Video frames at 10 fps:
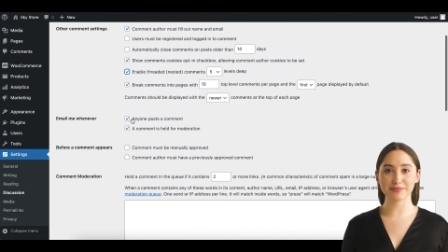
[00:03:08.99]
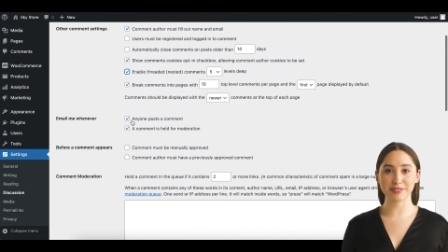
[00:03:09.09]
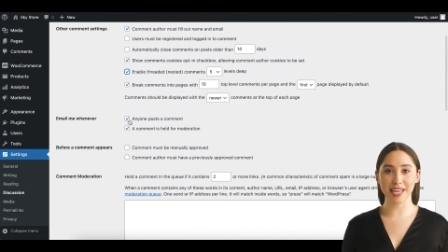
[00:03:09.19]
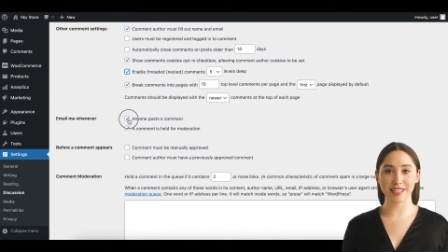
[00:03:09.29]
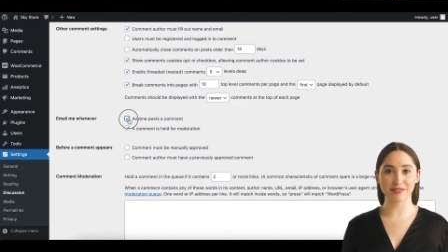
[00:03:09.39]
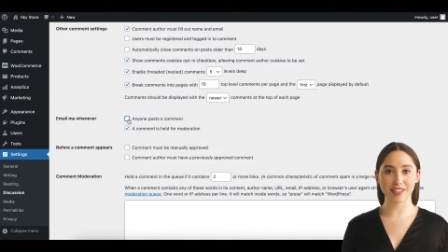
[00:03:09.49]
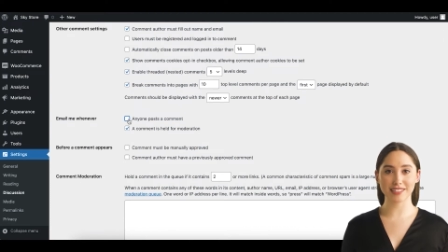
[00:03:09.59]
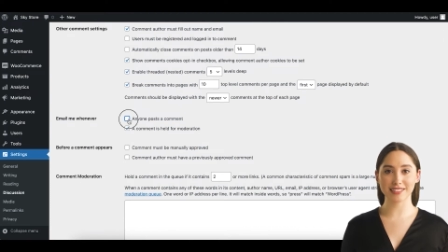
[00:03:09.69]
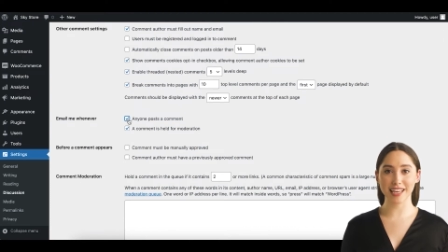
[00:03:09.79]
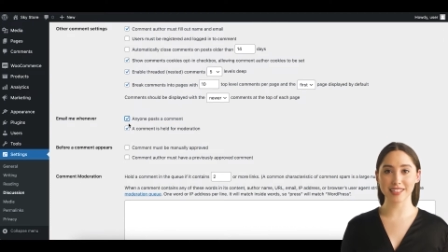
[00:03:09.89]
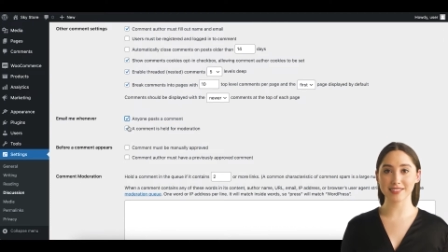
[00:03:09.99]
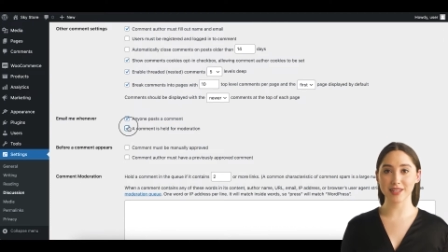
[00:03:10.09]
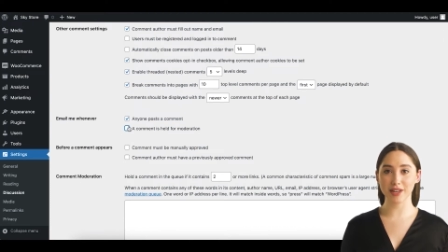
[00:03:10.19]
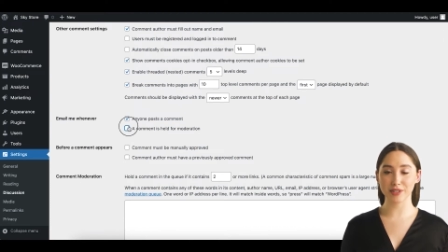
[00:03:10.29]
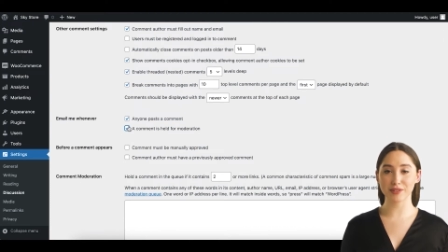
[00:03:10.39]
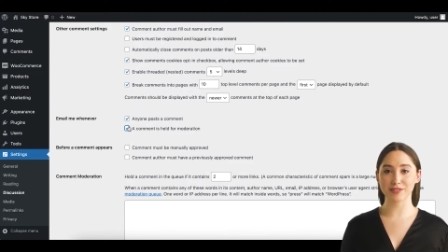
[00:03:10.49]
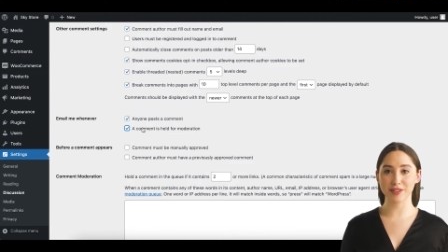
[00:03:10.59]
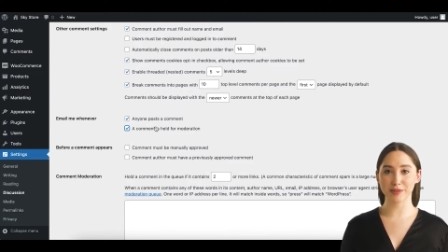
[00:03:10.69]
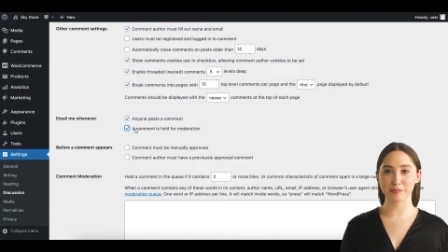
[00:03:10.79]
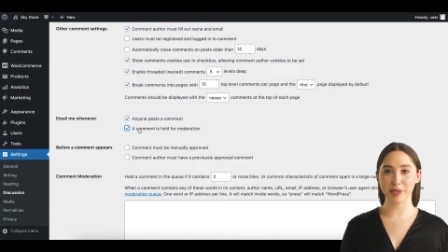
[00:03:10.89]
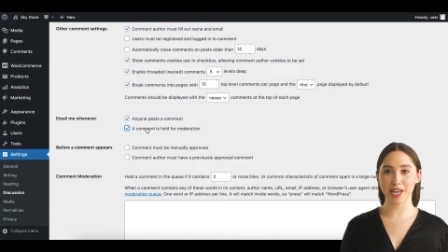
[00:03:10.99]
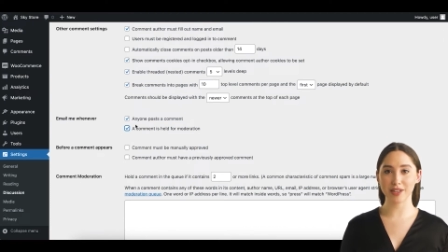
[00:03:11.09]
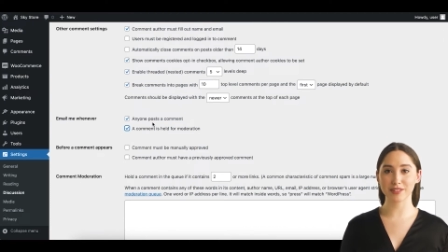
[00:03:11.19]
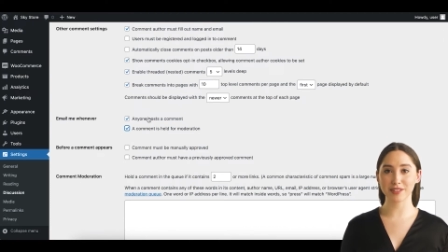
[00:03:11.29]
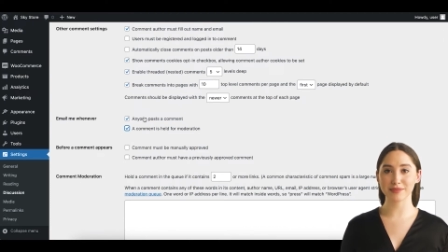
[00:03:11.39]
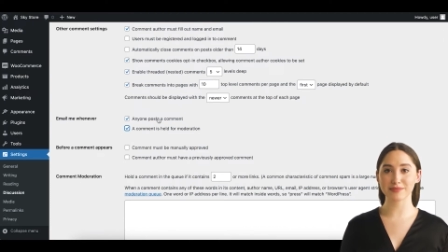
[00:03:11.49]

Many of these settings are useful but optional.